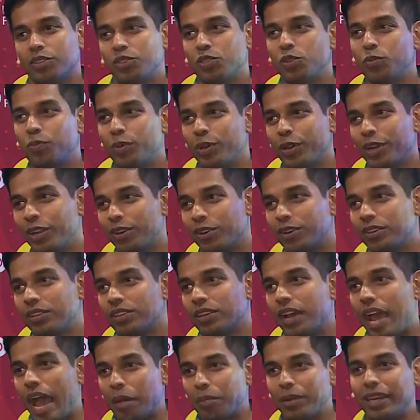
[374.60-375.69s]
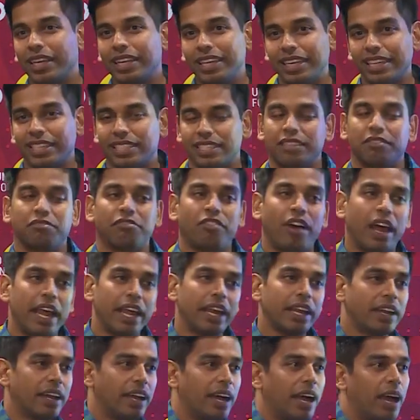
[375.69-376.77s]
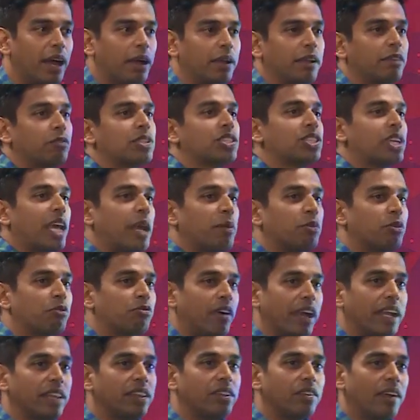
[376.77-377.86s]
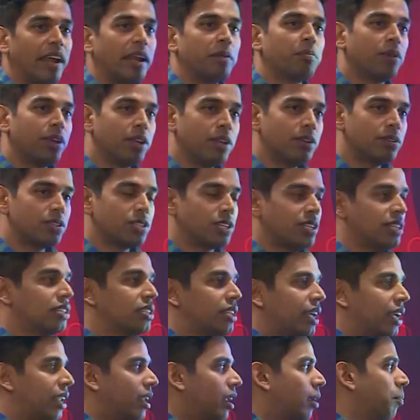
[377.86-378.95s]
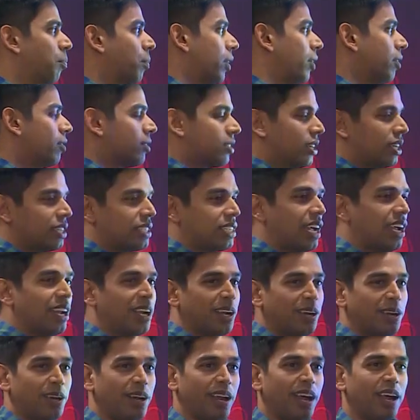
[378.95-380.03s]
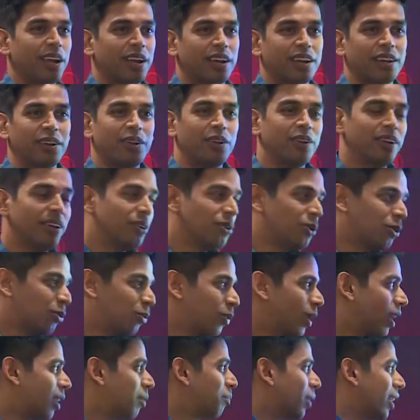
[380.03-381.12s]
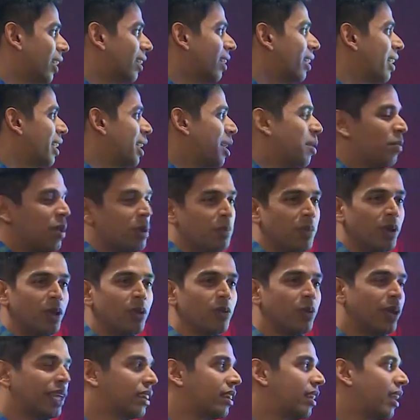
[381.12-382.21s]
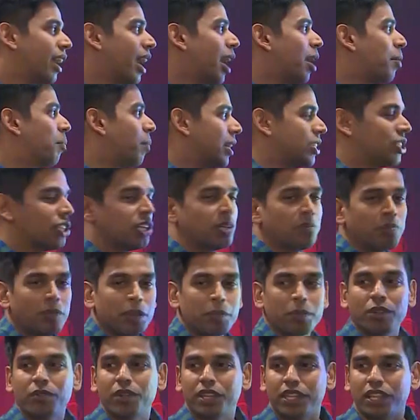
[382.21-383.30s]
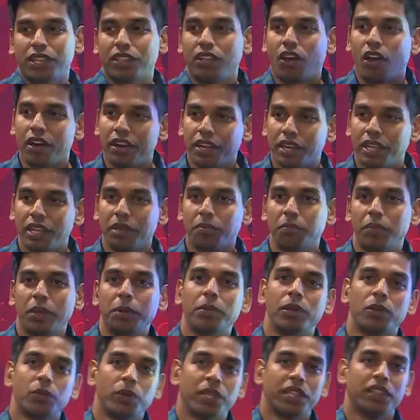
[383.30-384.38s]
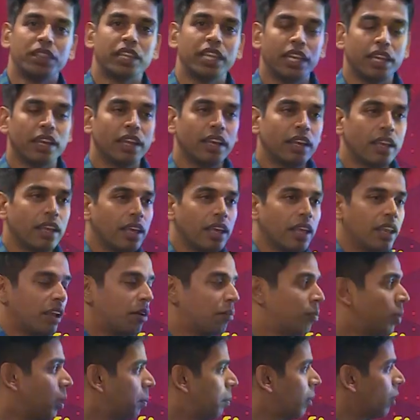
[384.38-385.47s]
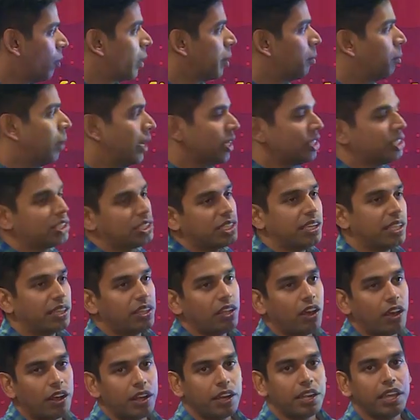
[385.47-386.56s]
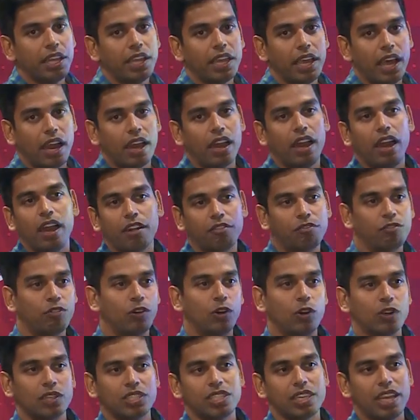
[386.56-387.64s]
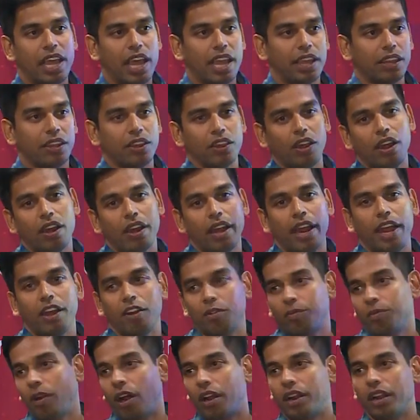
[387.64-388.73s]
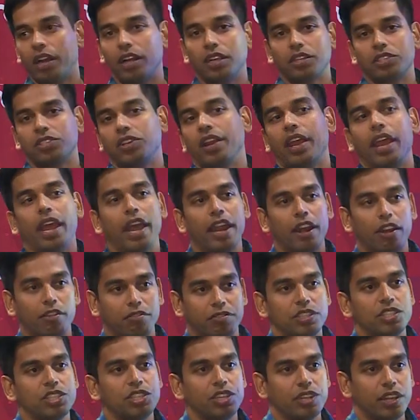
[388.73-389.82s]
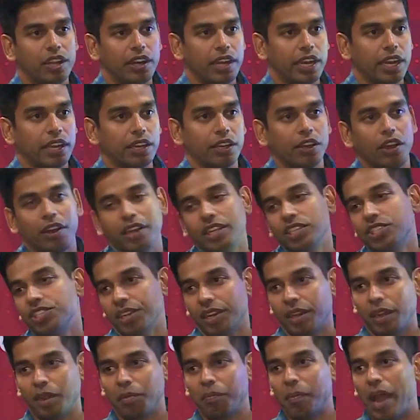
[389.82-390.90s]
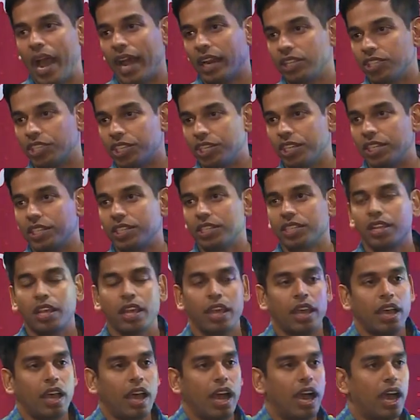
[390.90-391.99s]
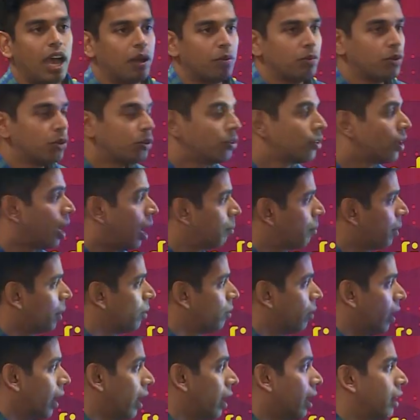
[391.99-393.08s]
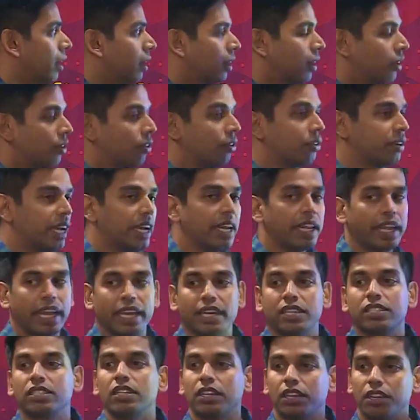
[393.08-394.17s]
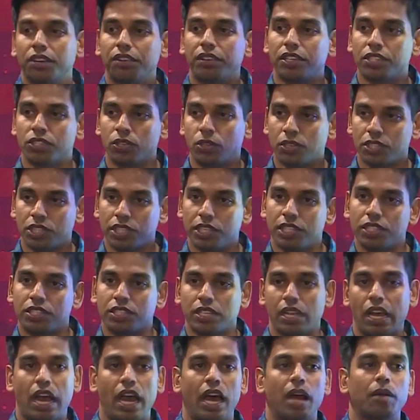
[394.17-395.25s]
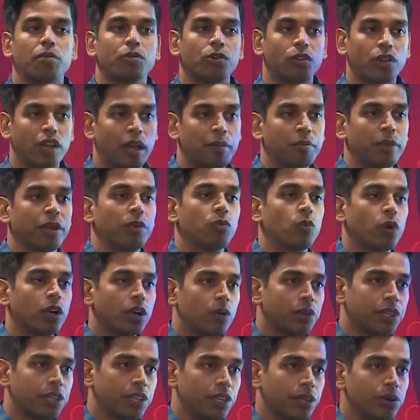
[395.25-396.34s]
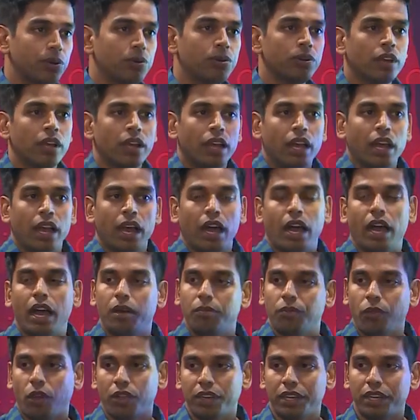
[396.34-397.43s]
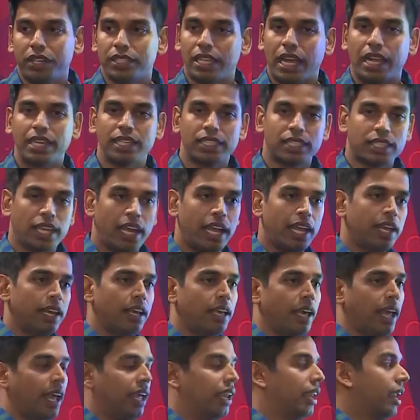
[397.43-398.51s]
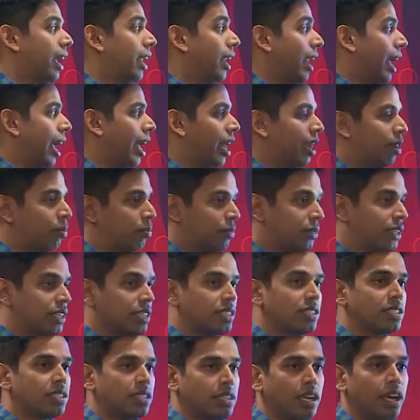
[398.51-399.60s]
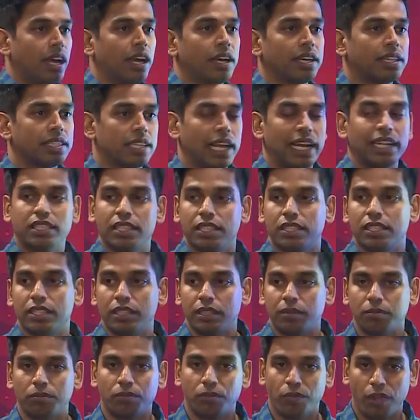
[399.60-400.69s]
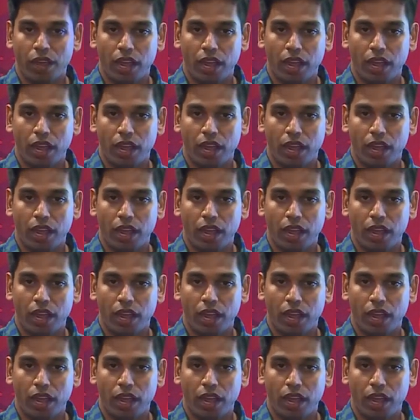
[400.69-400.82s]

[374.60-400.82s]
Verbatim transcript: superhero abilities defined, it was time to find the right producers. And producers are no one but people with budget, people with authority, and people with need. Now, people with budget and authority are folks like your head of products or your head of engineering, your engineering managers who'd come in and dedicate certain resources to come and work with you on the design side and help this design system